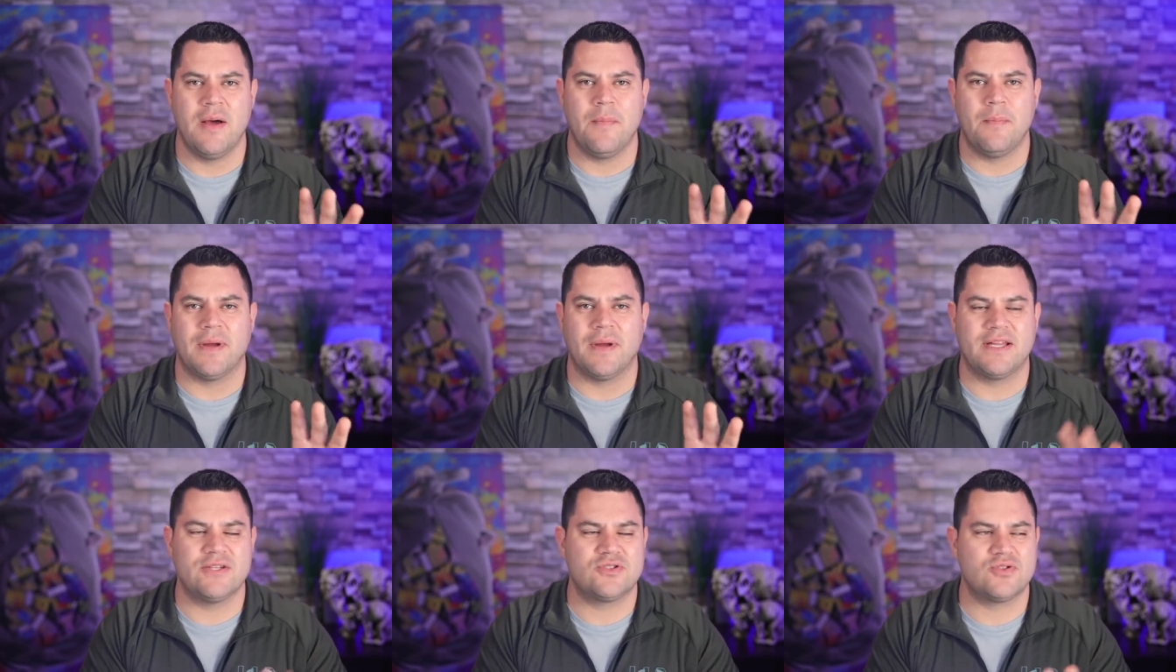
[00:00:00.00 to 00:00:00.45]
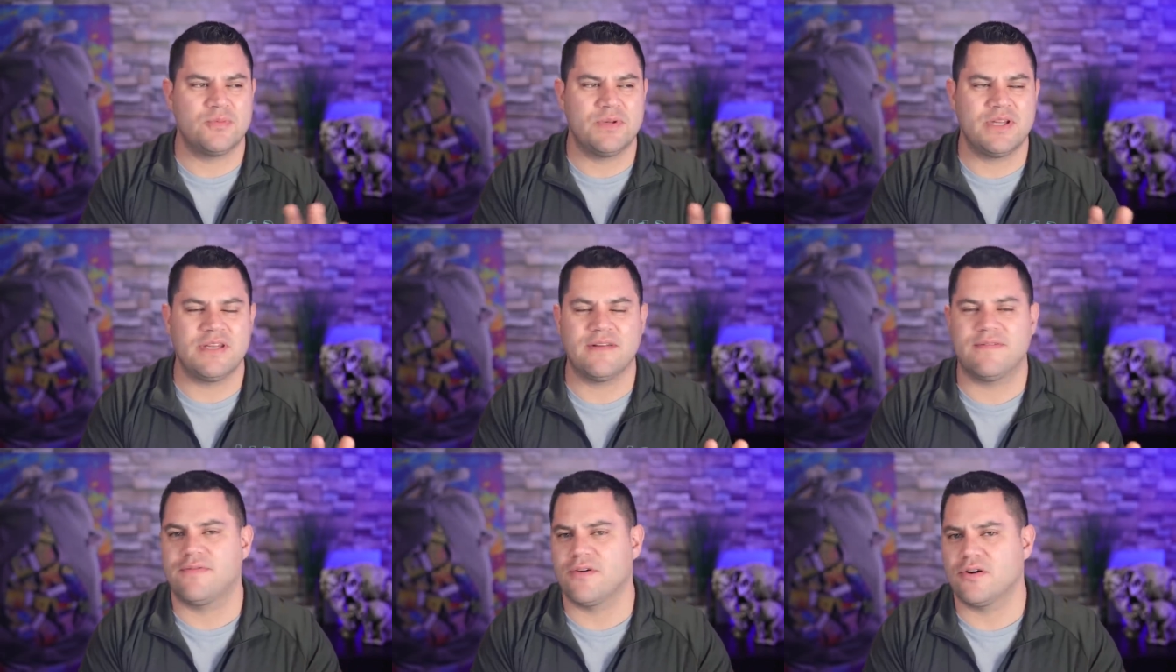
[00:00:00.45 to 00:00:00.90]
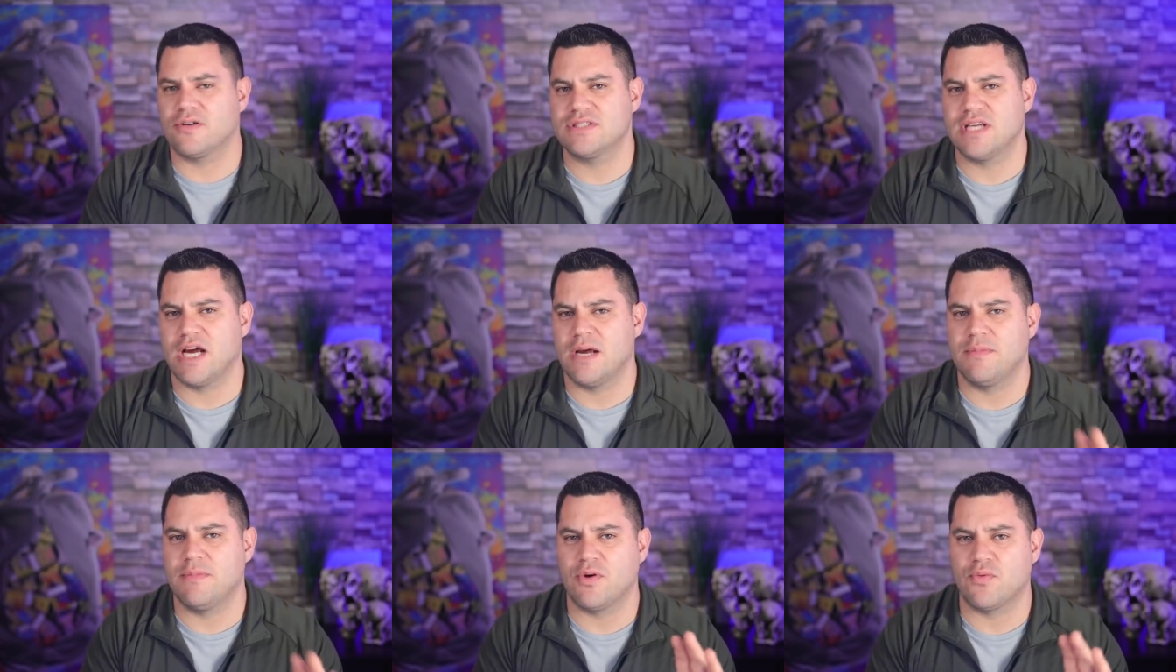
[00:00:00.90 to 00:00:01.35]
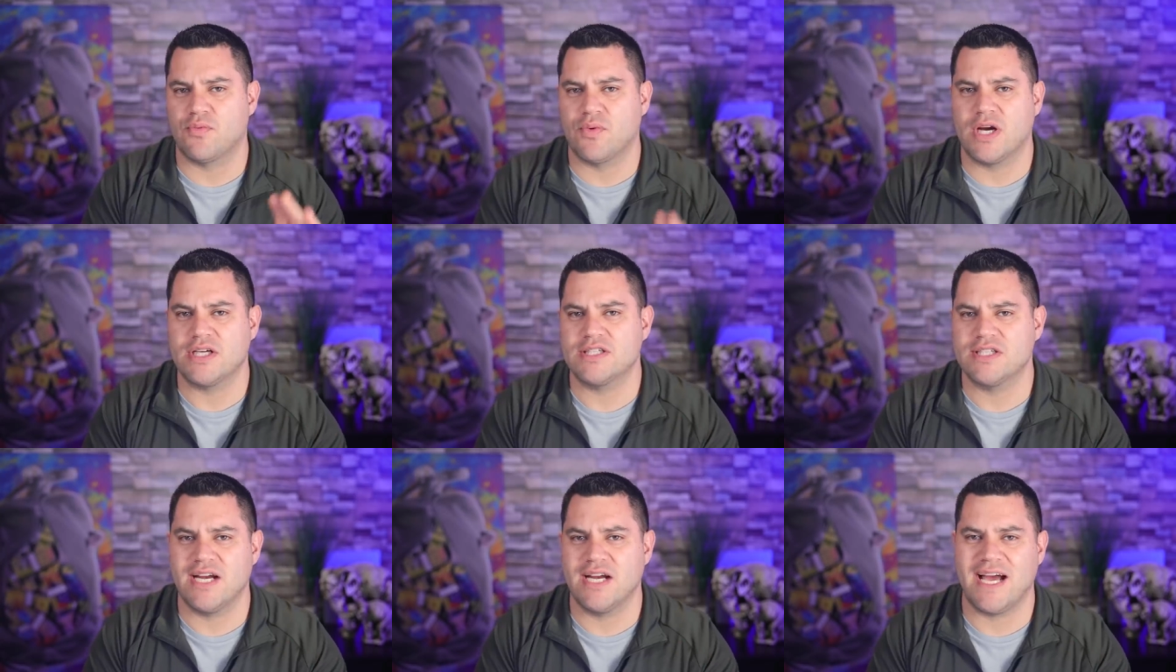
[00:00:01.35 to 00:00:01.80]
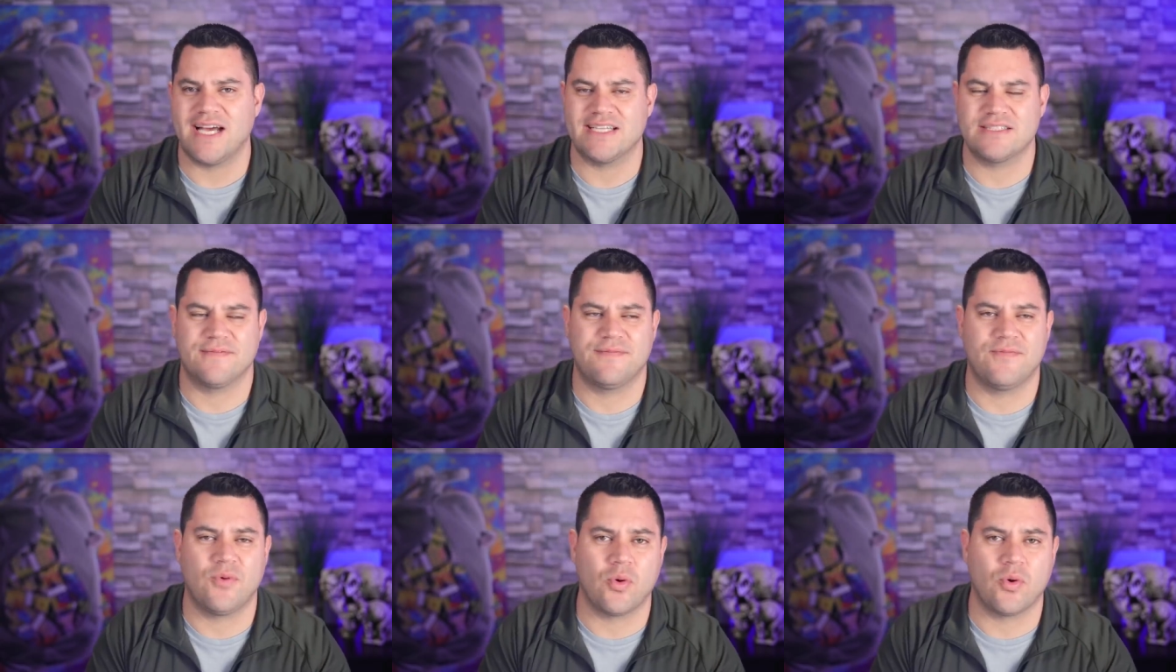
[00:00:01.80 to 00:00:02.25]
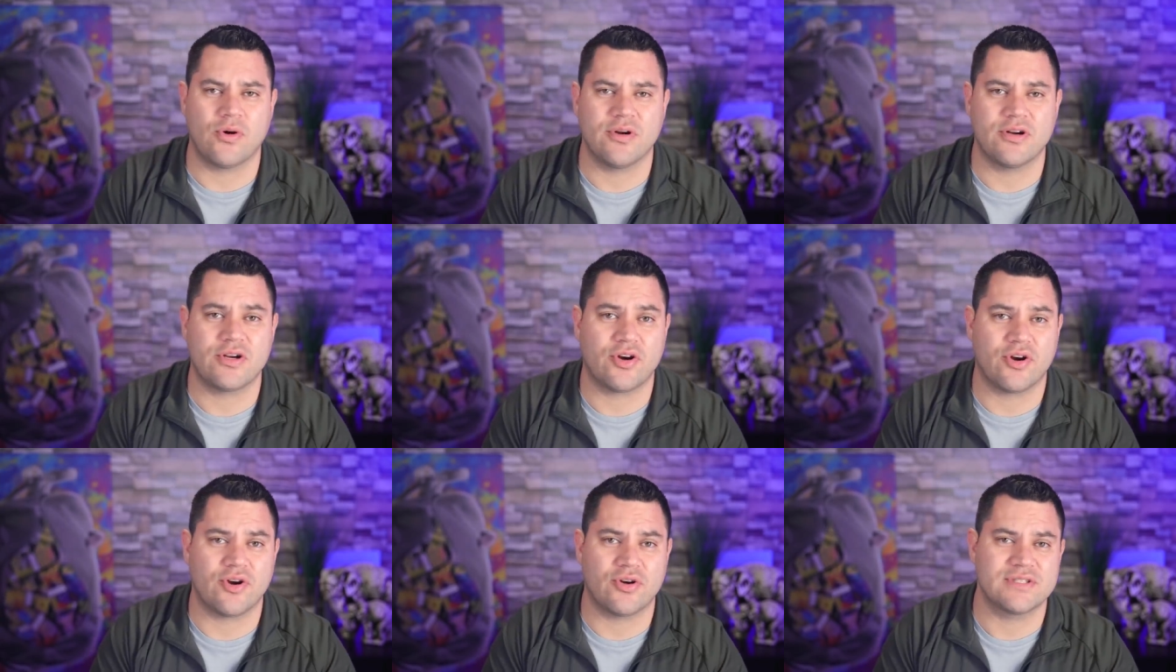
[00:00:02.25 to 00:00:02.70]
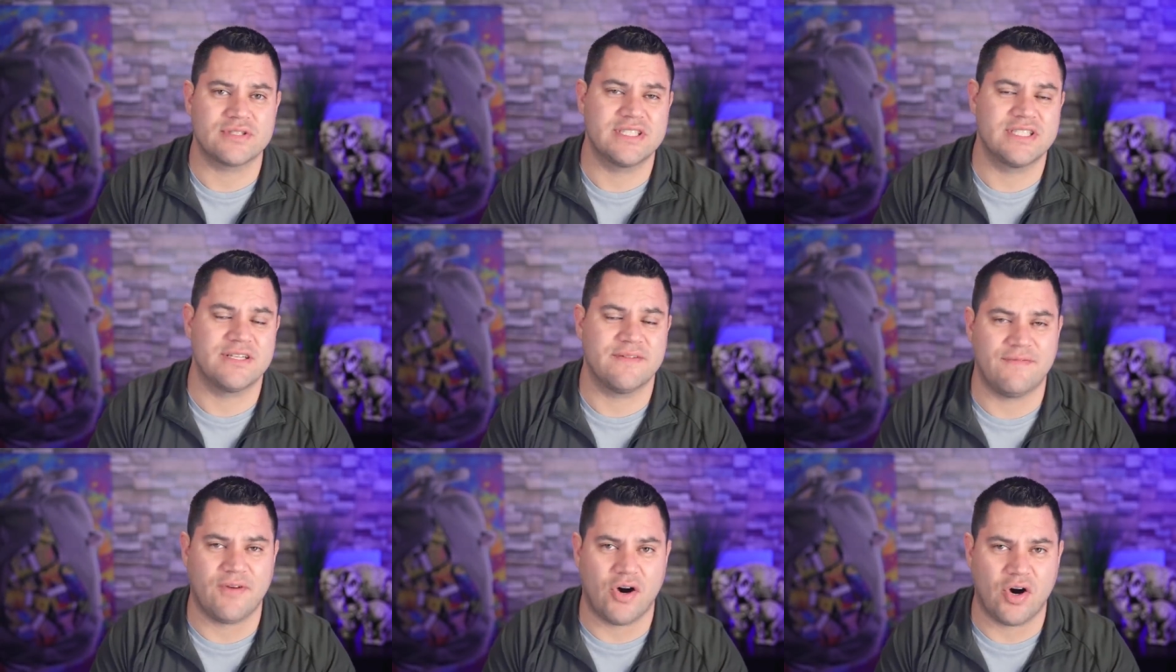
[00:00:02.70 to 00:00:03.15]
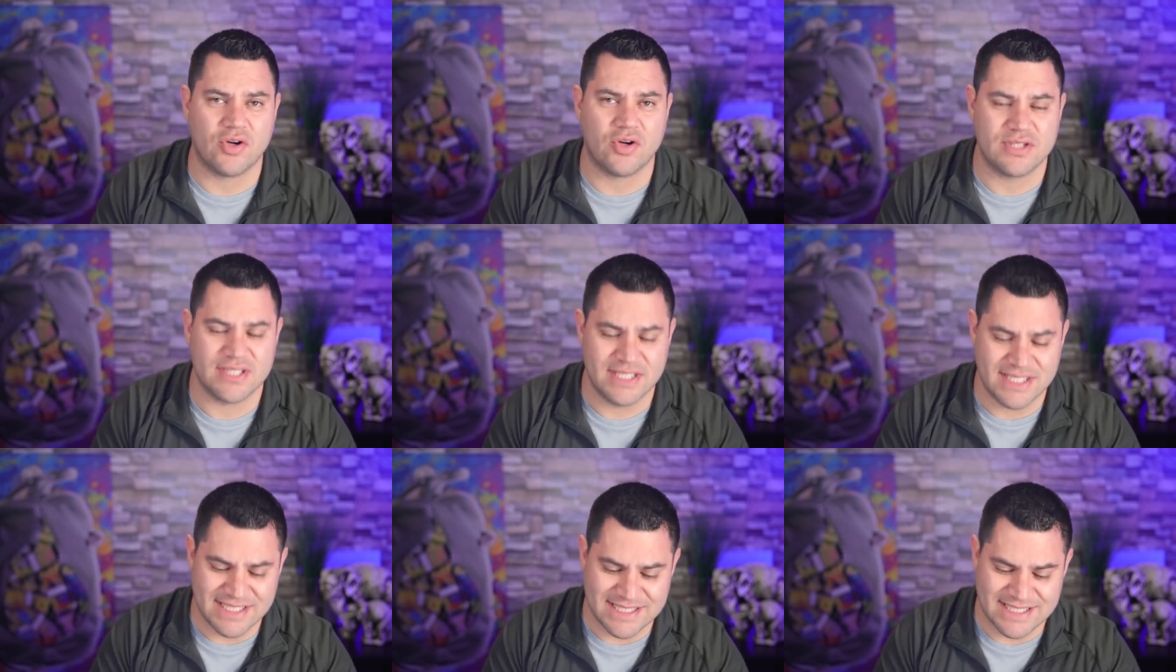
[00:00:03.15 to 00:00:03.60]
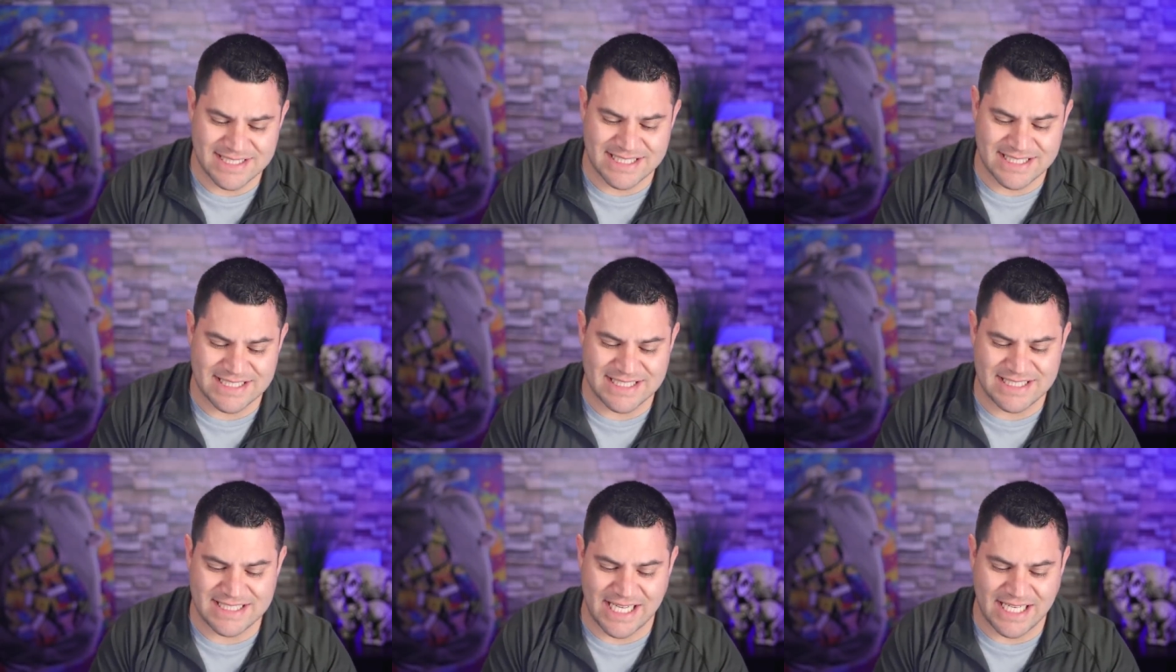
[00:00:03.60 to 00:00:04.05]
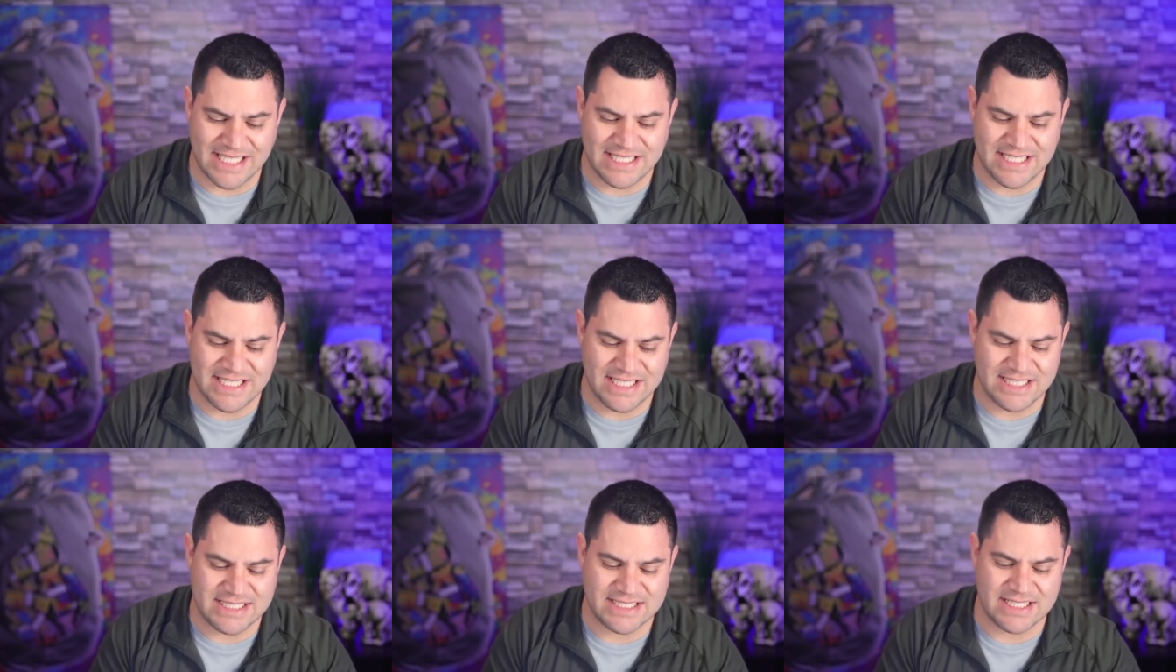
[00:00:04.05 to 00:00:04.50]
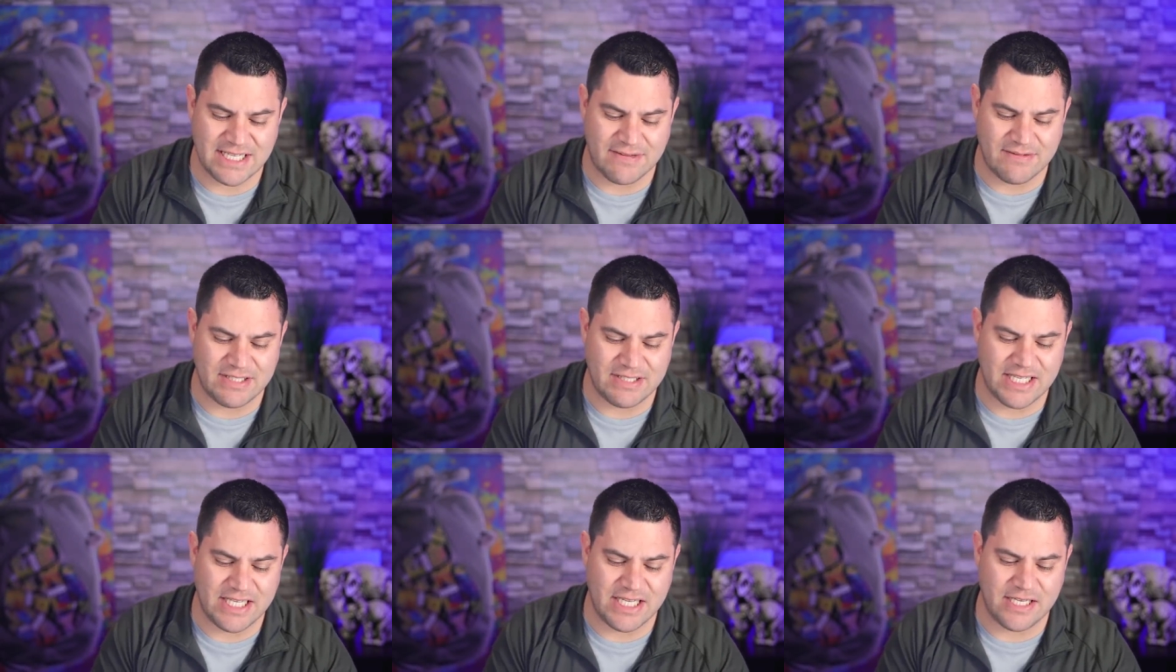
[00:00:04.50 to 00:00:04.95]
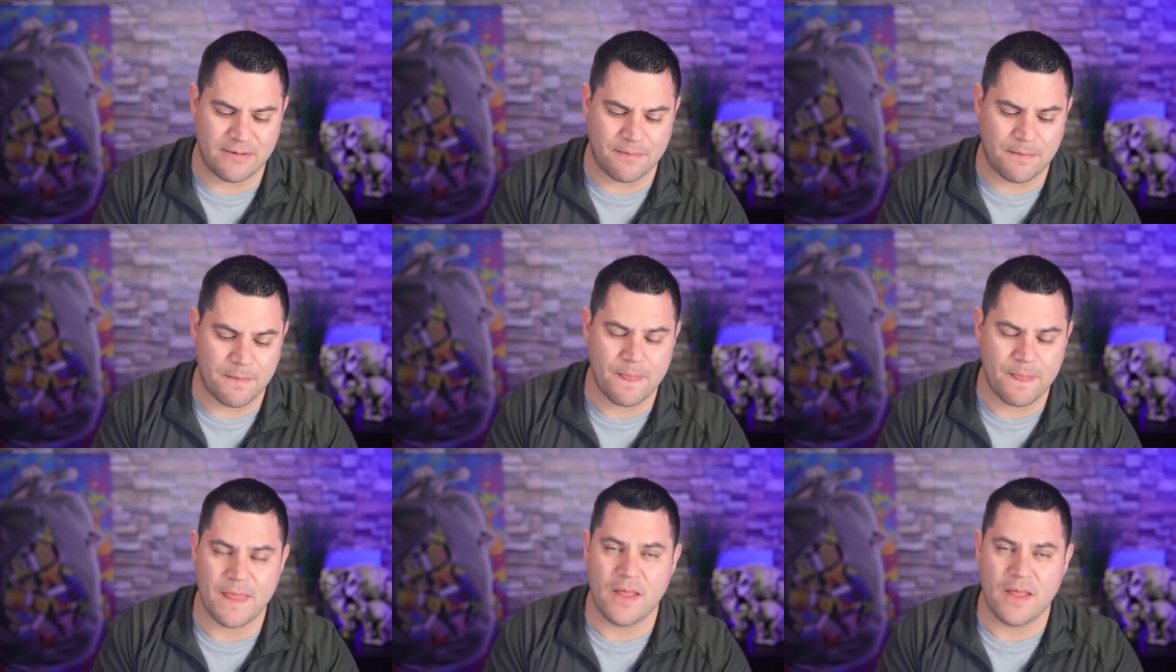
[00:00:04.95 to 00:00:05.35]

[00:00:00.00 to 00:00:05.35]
but this will be the first time that Russia has a foreign currency default since 1917.